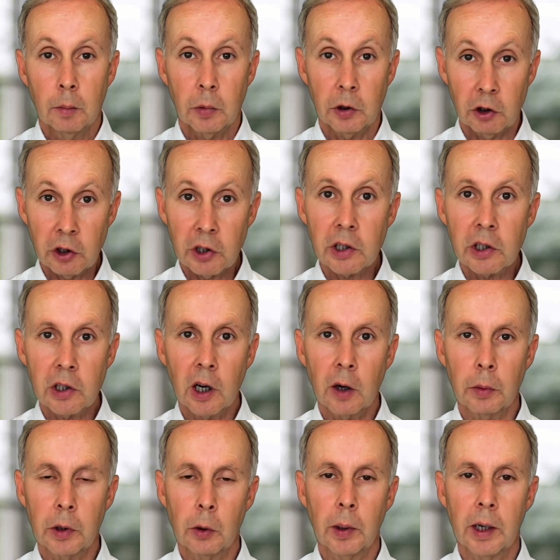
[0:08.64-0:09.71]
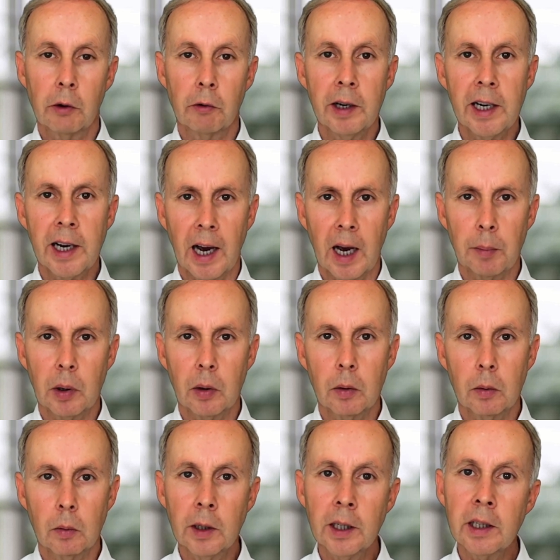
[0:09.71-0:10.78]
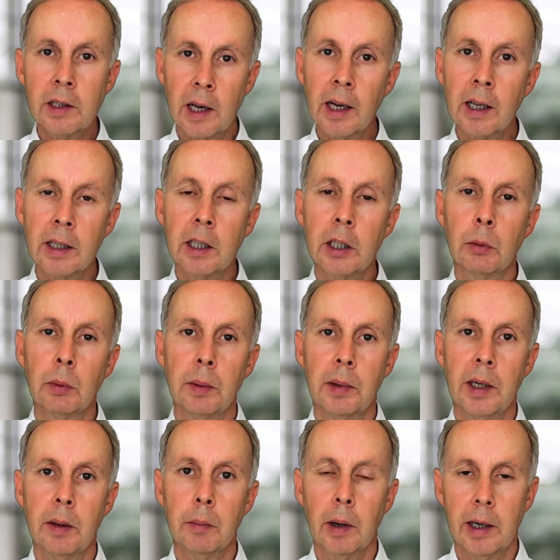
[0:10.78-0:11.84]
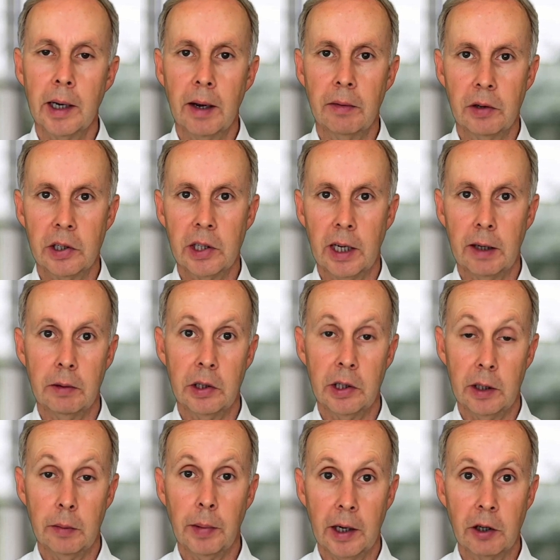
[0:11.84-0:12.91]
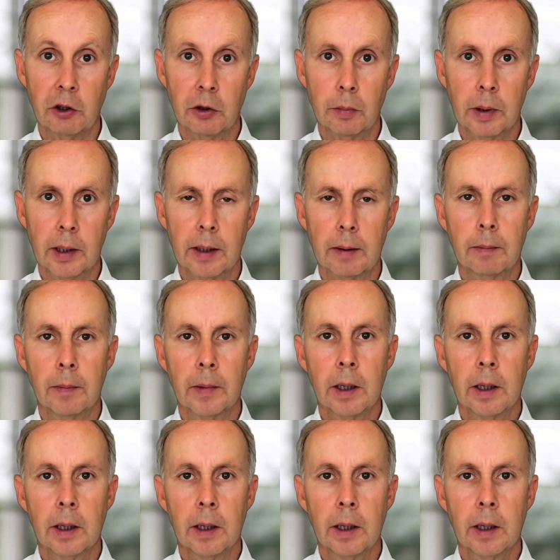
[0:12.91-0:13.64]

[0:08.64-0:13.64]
But just to start with a quick recap, what exactly do we mean by FSAVC pension plan?